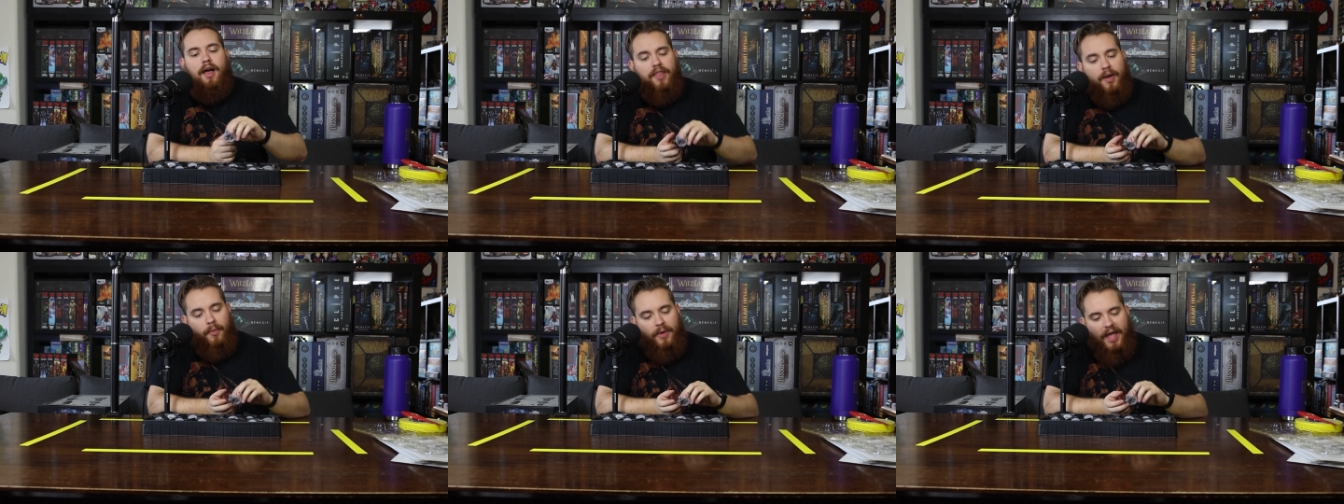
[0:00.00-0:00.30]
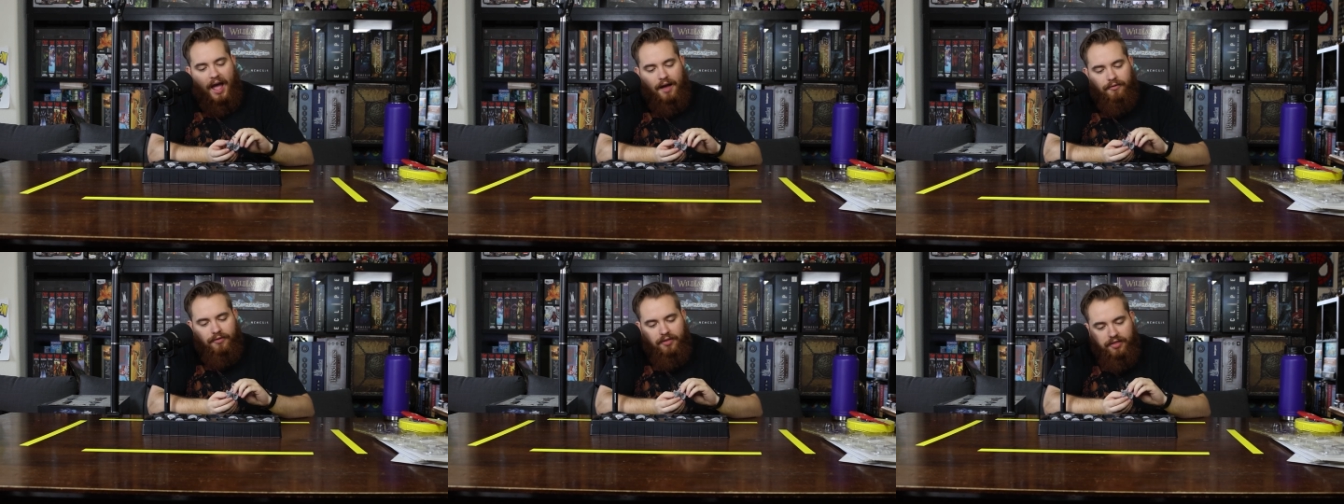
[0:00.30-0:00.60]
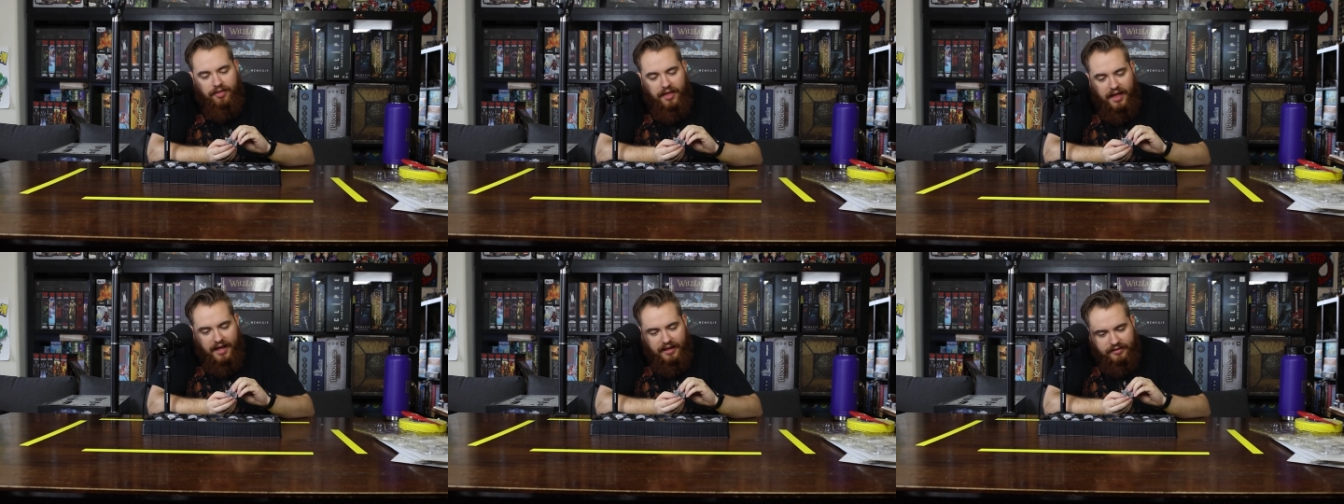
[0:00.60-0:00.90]
Then we
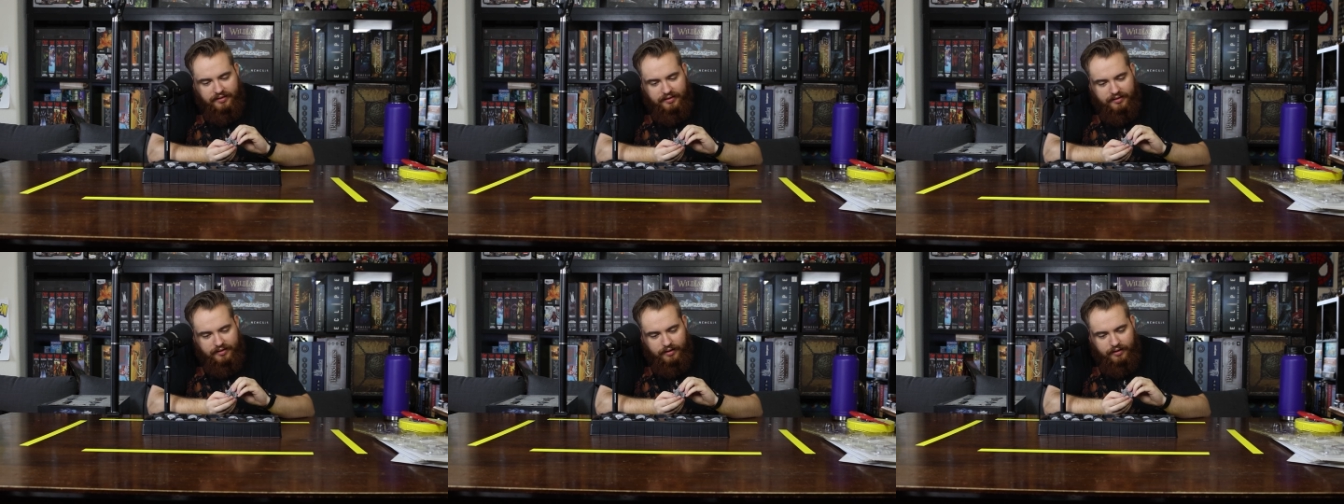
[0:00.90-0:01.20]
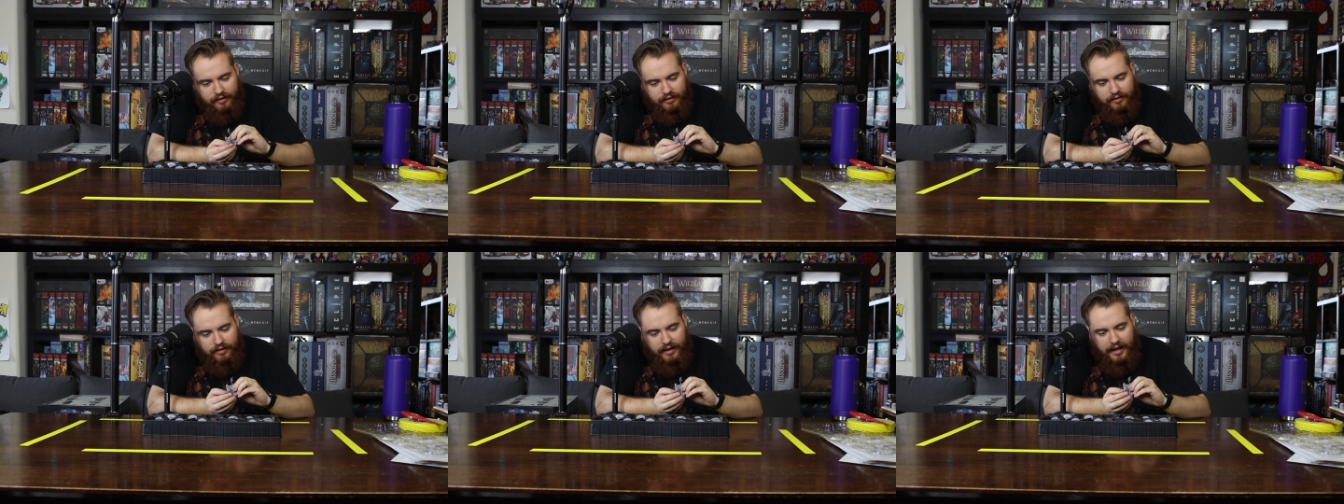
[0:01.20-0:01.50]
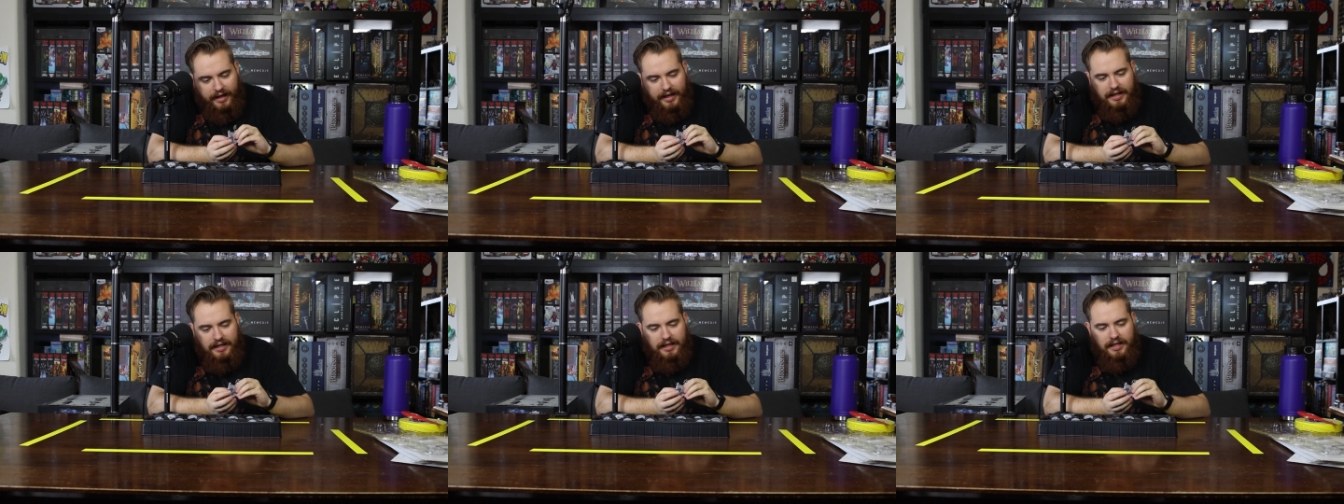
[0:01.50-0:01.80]
have this
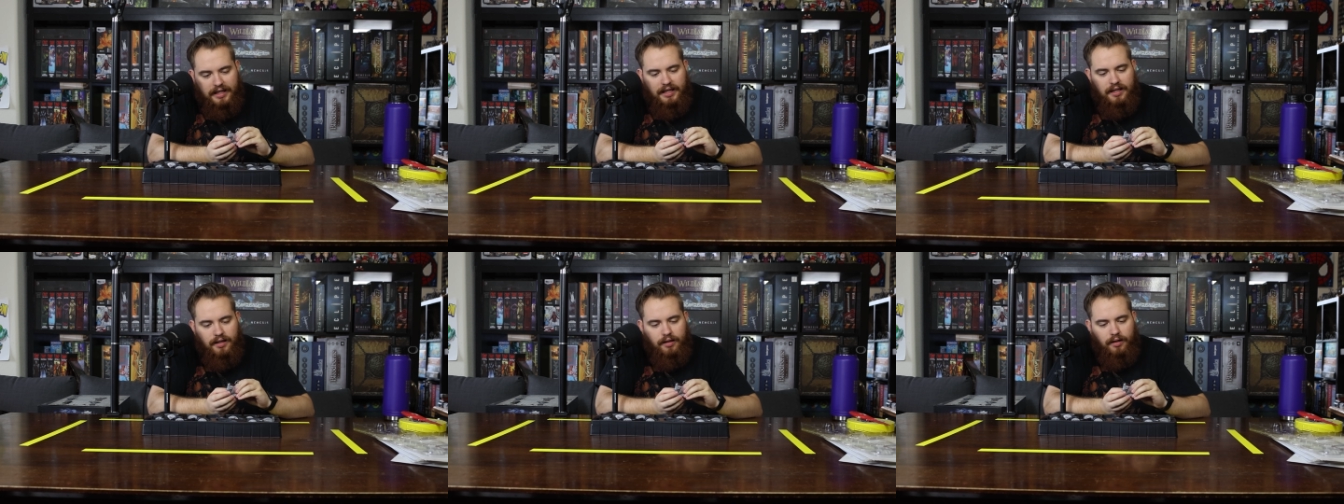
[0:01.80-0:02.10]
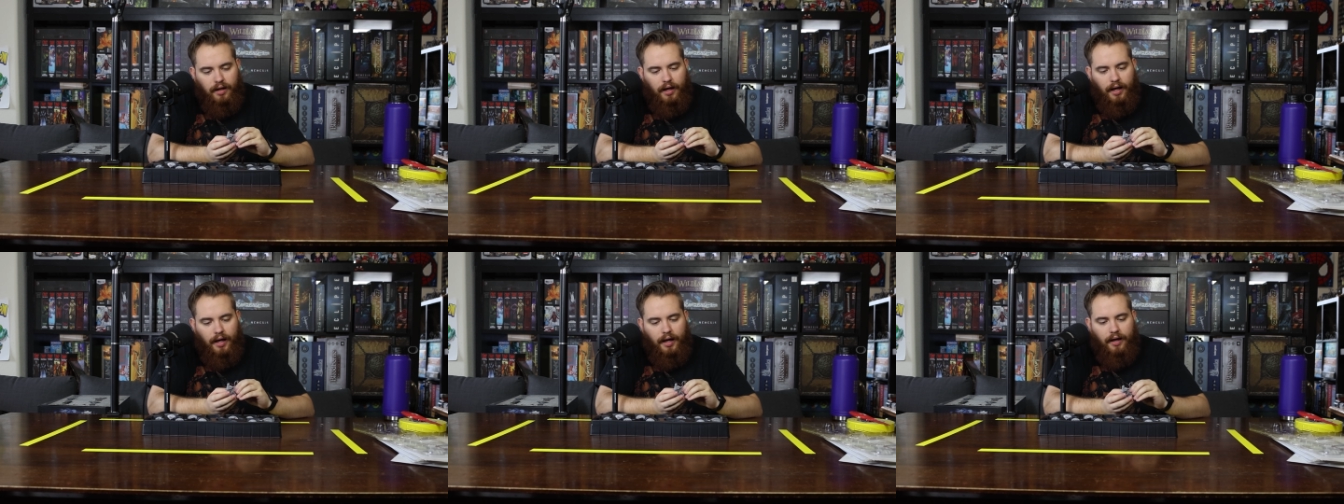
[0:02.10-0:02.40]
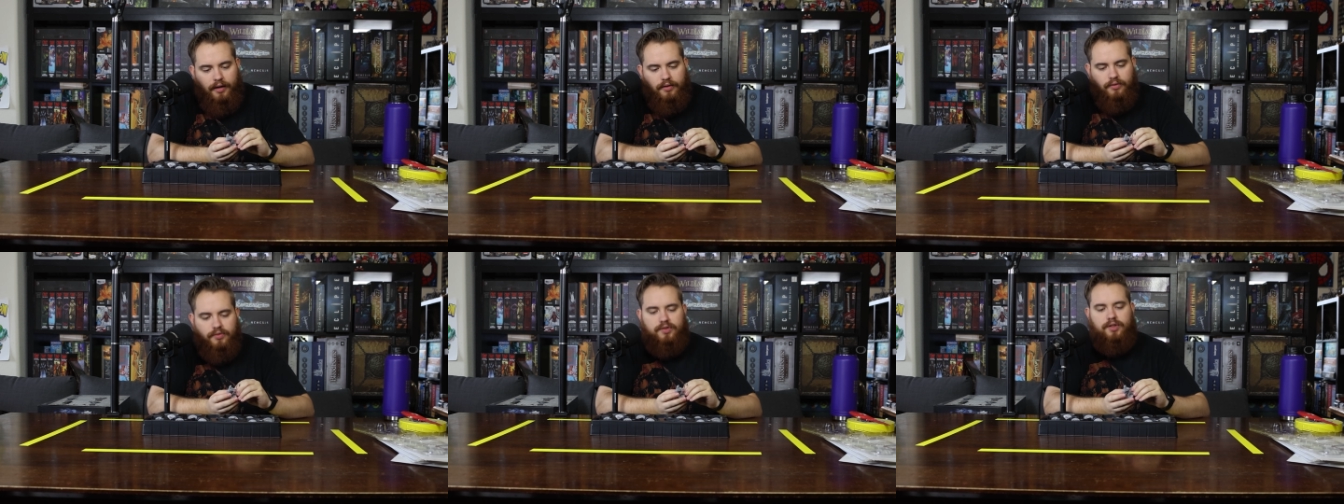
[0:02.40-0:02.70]
lady, uh,